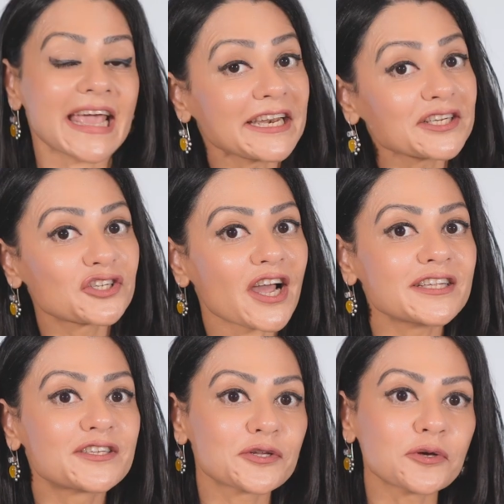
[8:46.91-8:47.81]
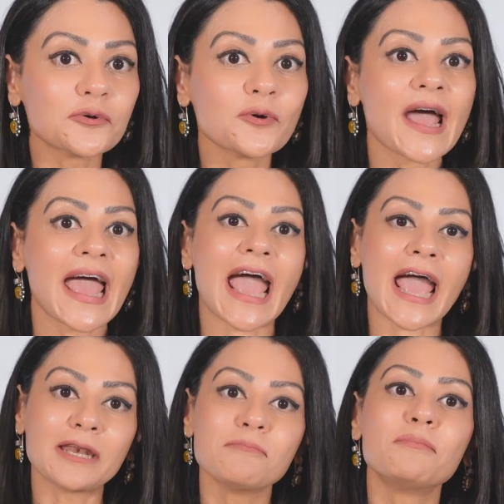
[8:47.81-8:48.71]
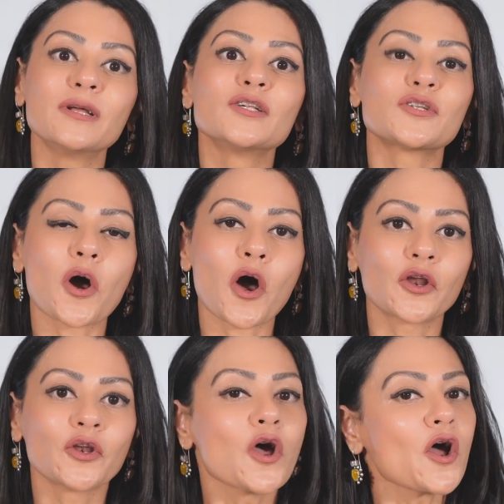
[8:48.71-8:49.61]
energize you and build on